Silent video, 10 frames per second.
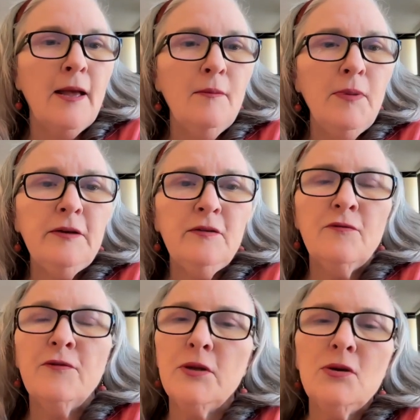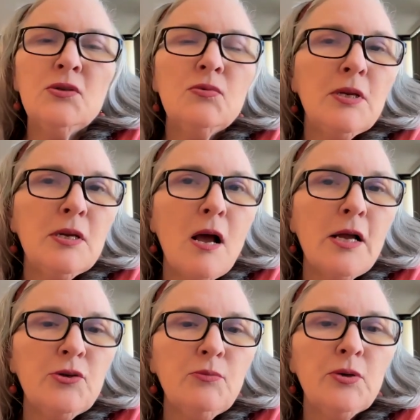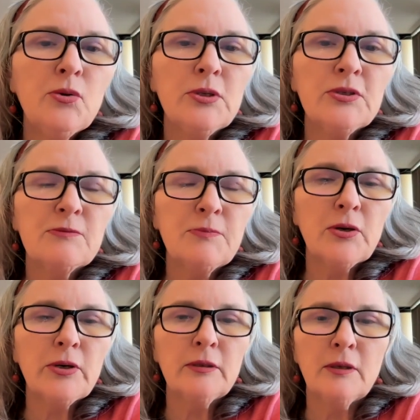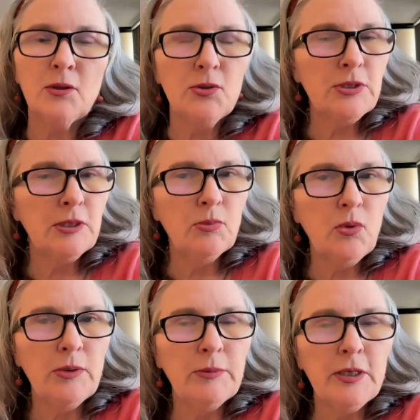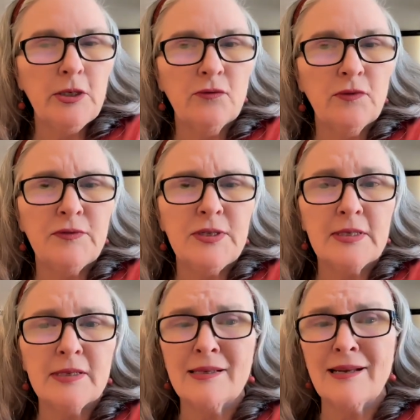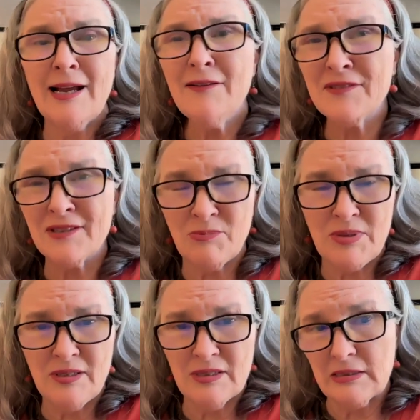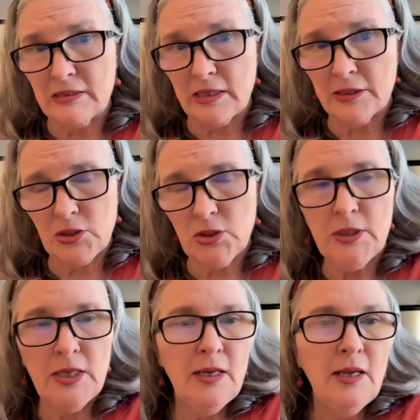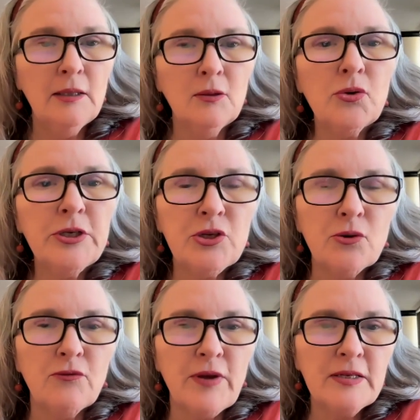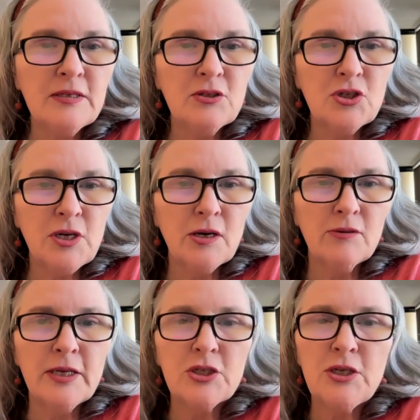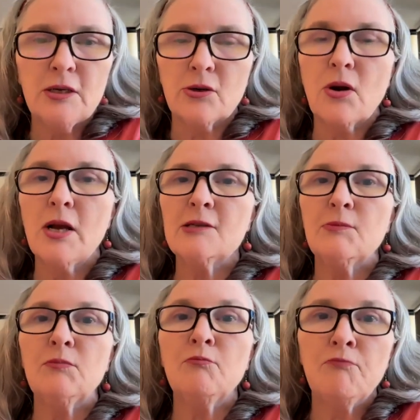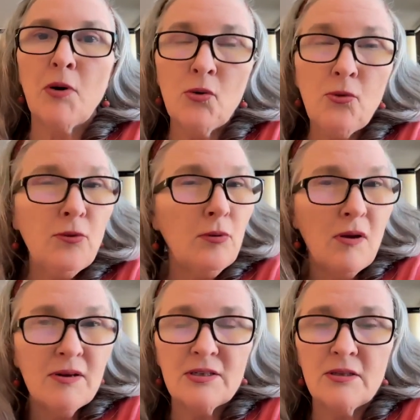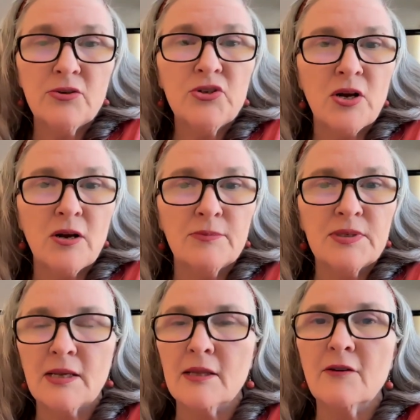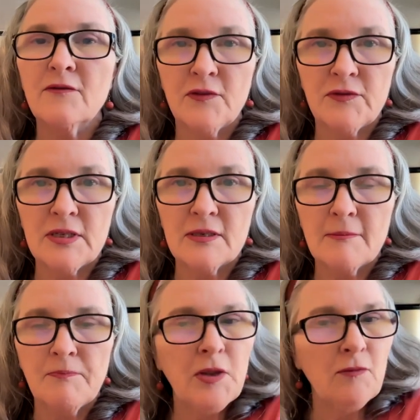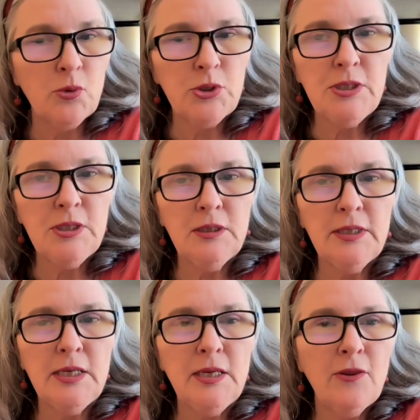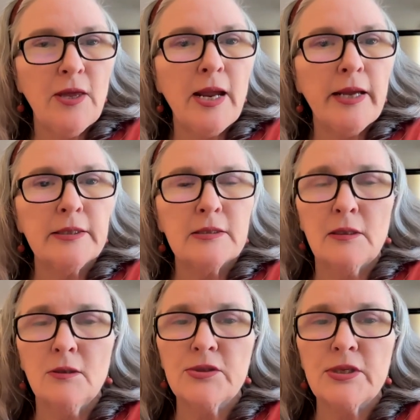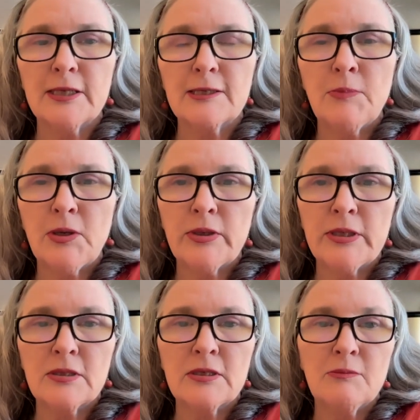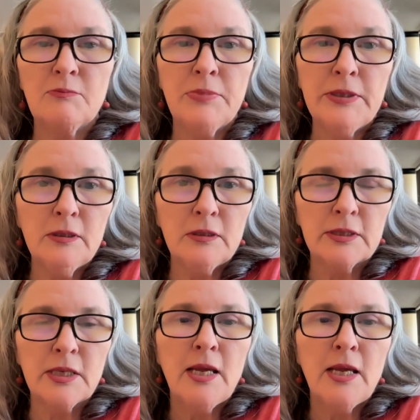But for those with an entrepreneurial spirit, losing employment in your 50s doesn't have to be a disaster. Lori Jo Vest shared that she and her husband both lost their jobs in their 50s. Fortunately, they had the skills and experience to build